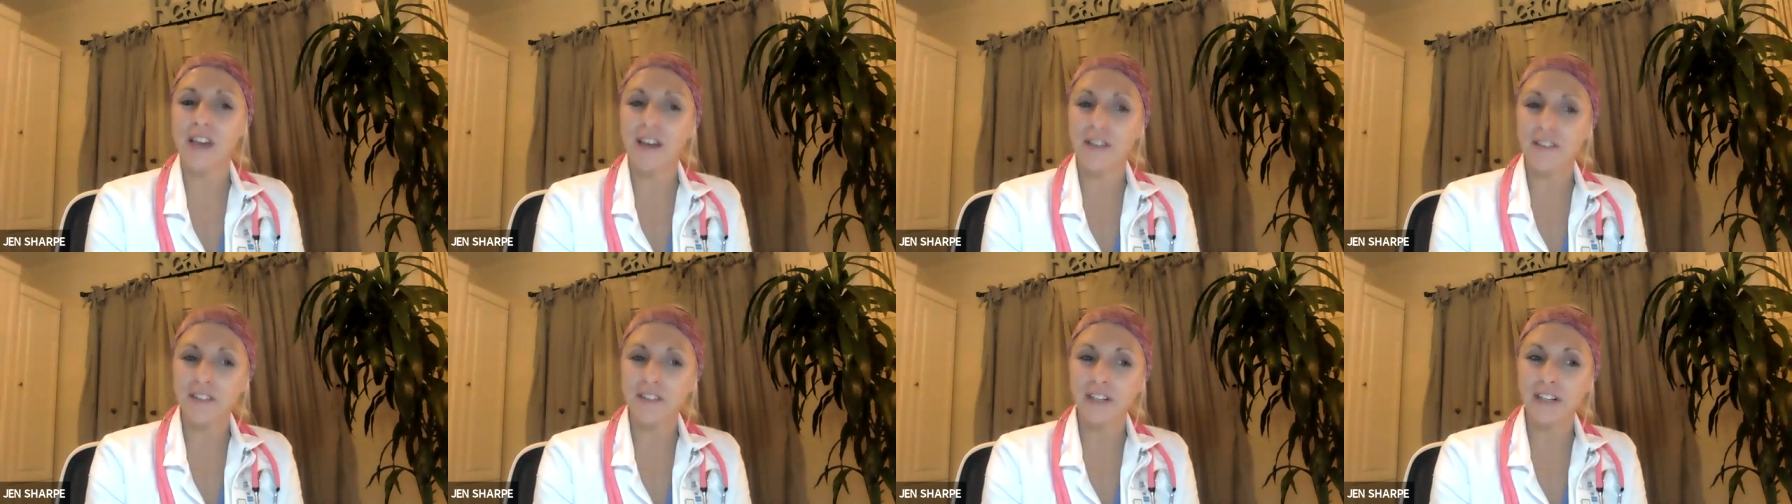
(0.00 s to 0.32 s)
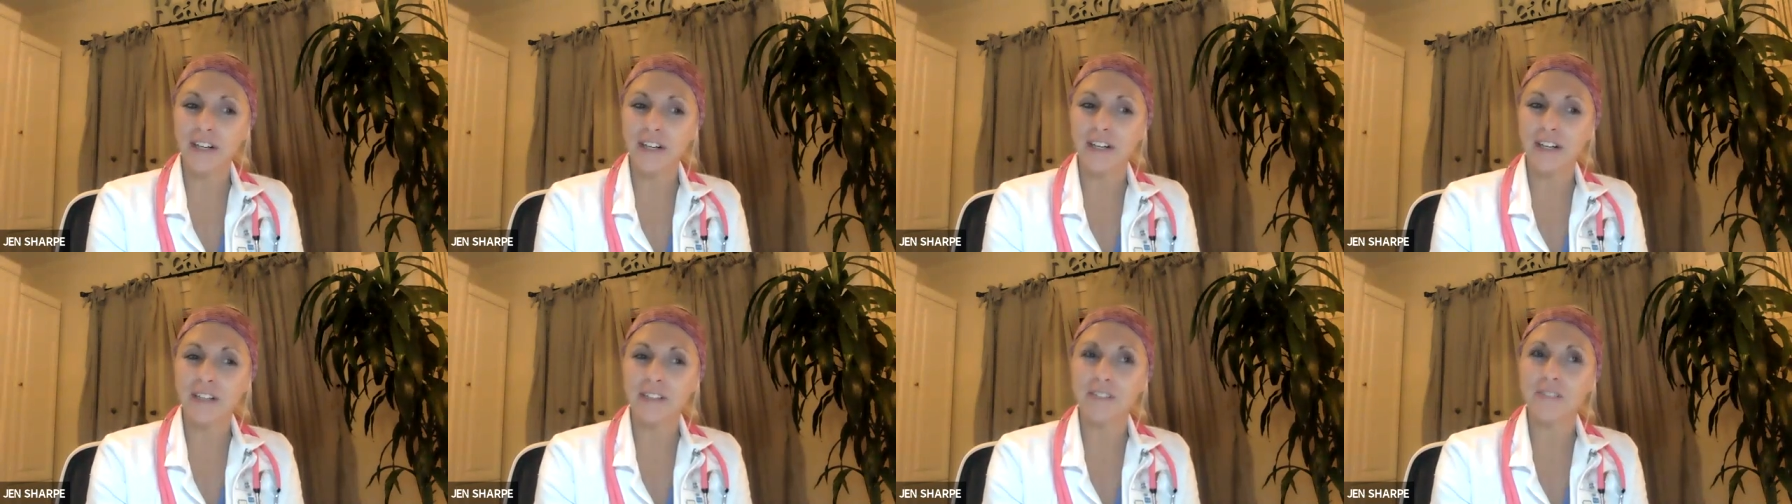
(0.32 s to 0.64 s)

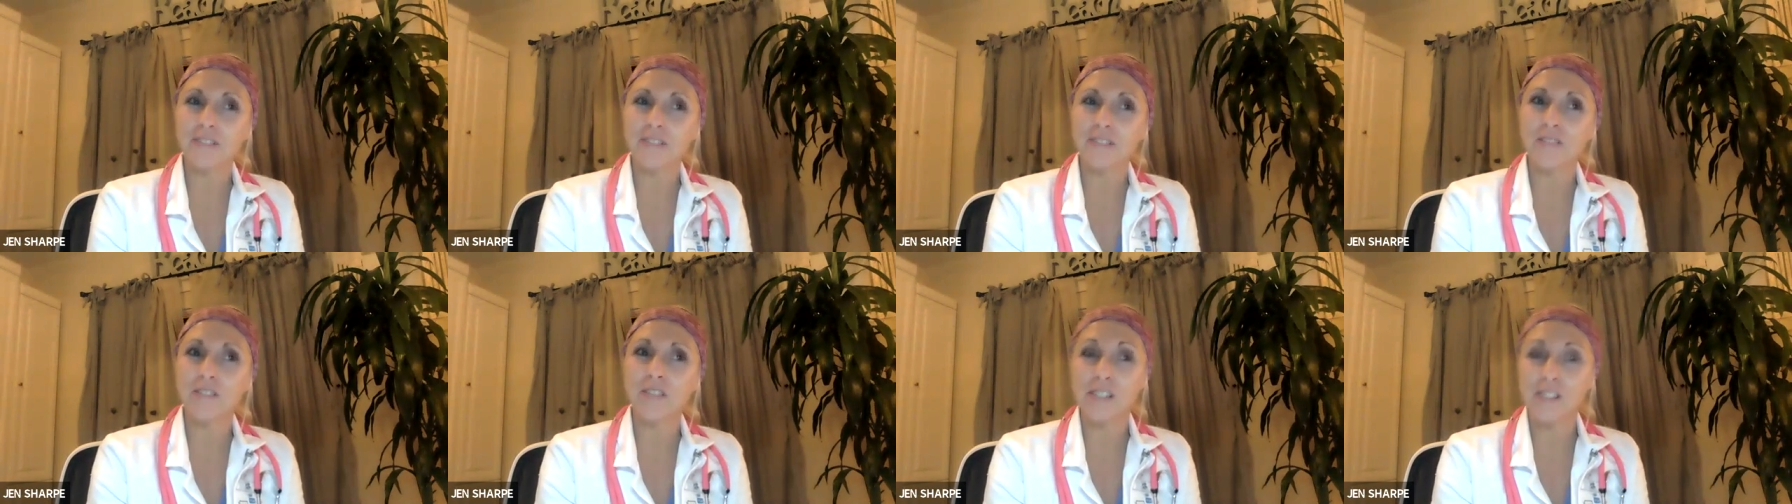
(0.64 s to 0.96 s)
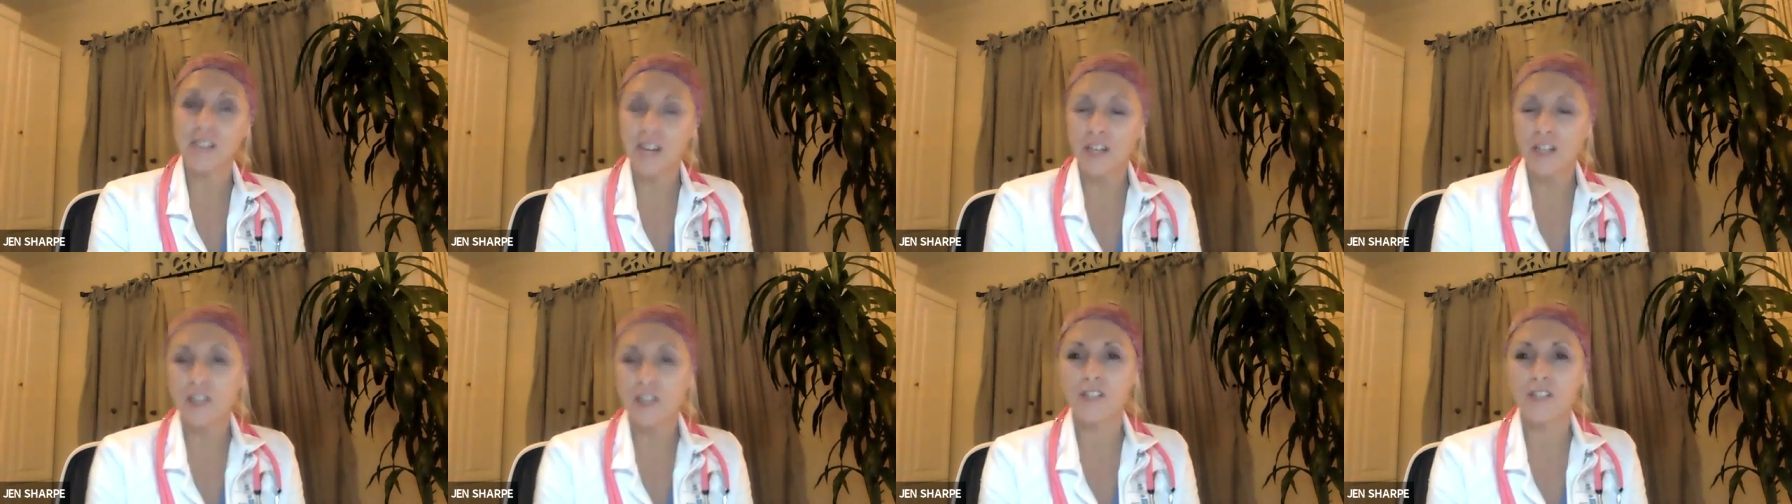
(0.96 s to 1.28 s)
other
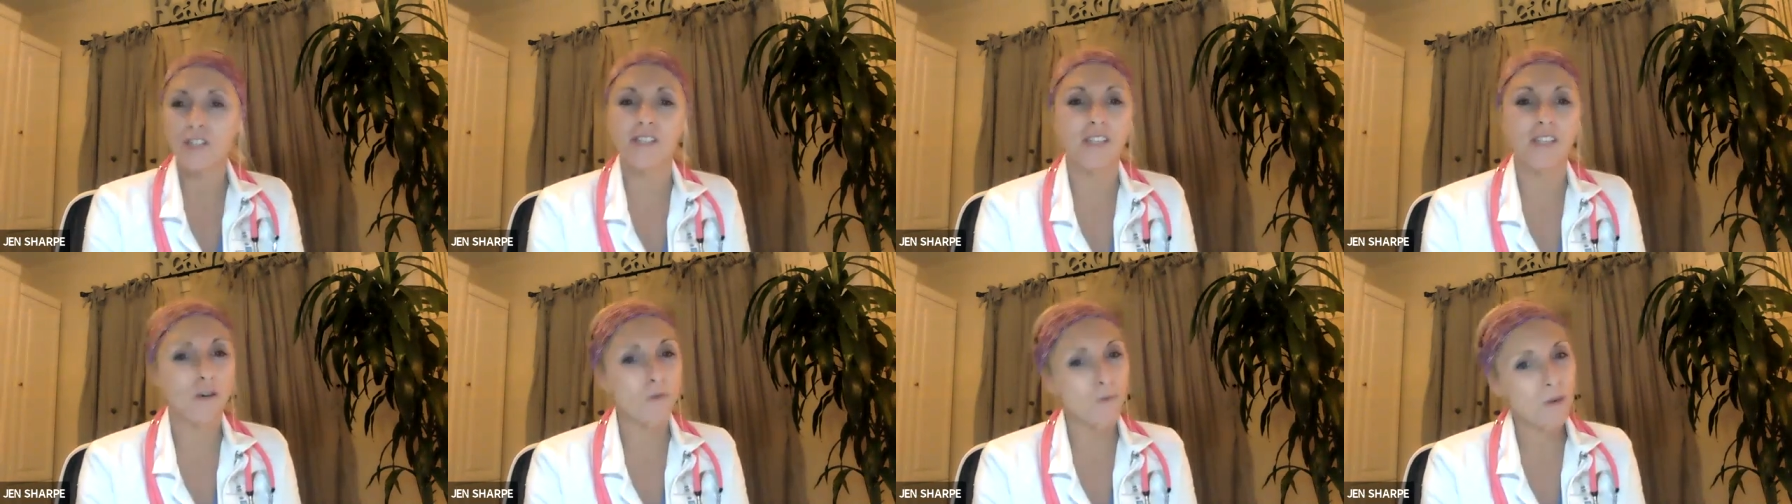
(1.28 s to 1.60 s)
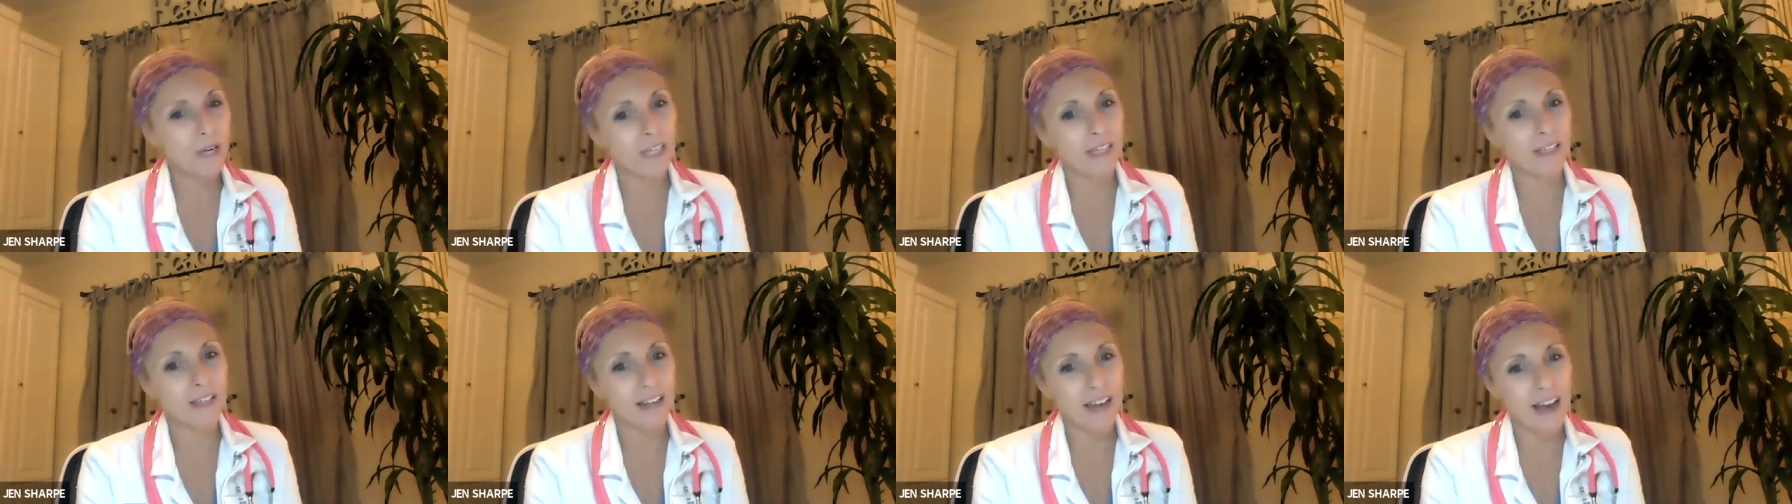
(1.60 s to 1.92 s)
discussions that
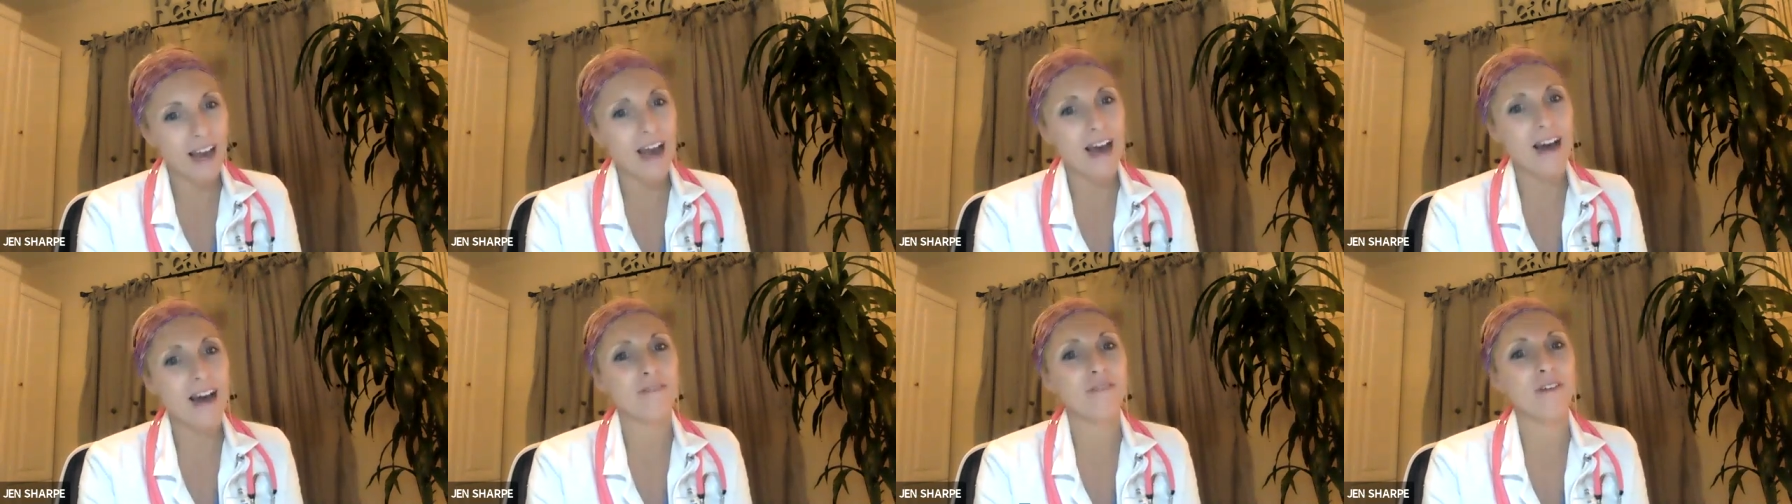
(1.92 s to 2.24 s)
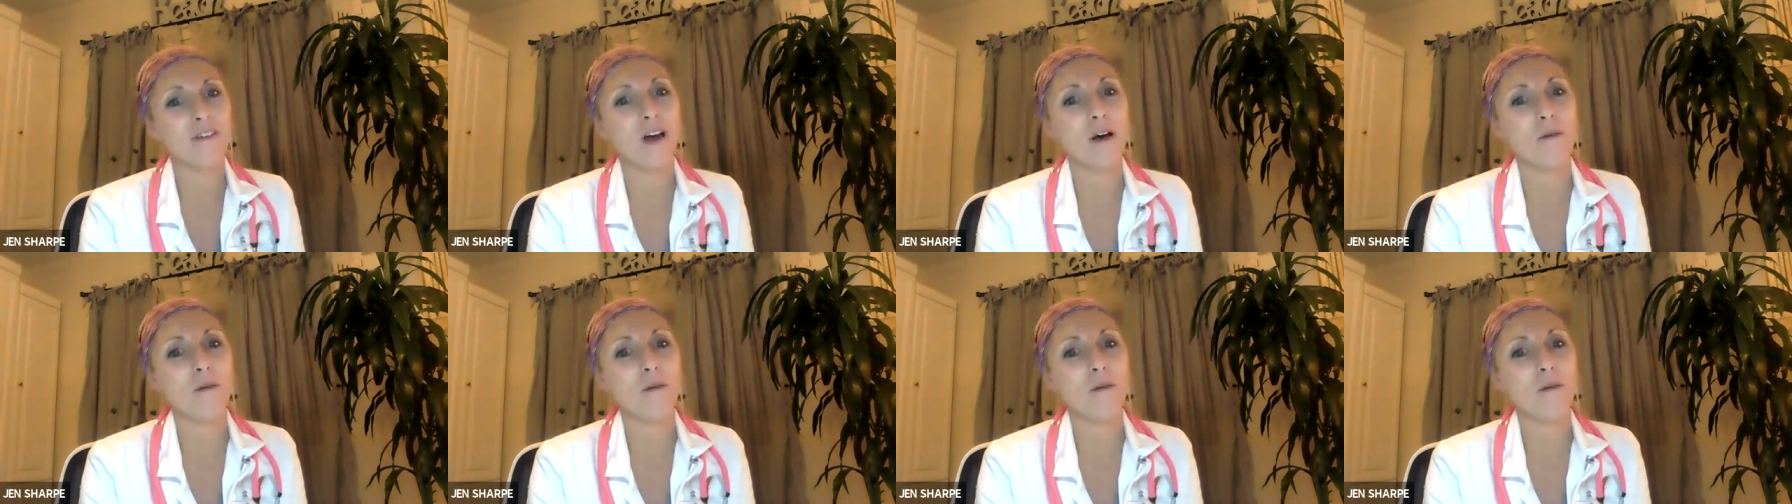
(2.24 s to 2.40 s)
we can have